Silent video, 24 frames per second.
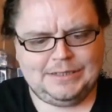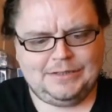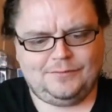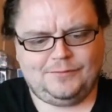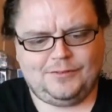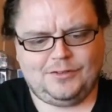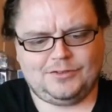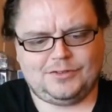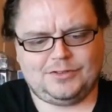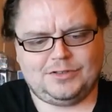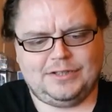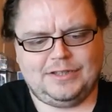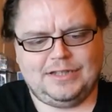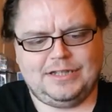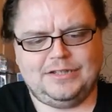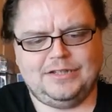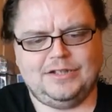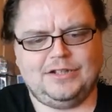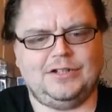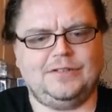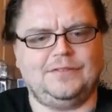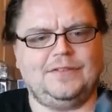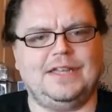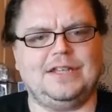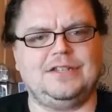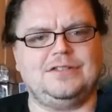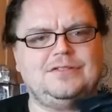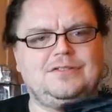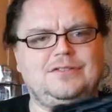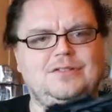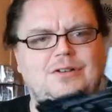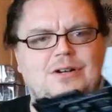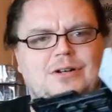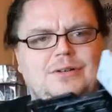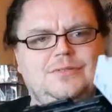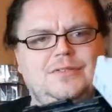fortunately don't. They
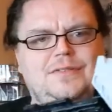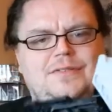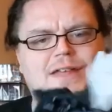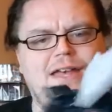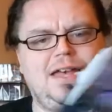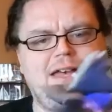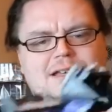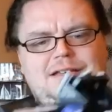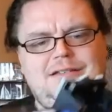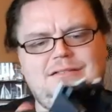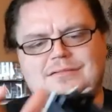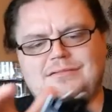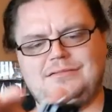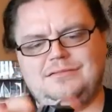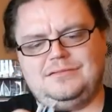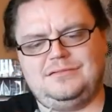just go out to there.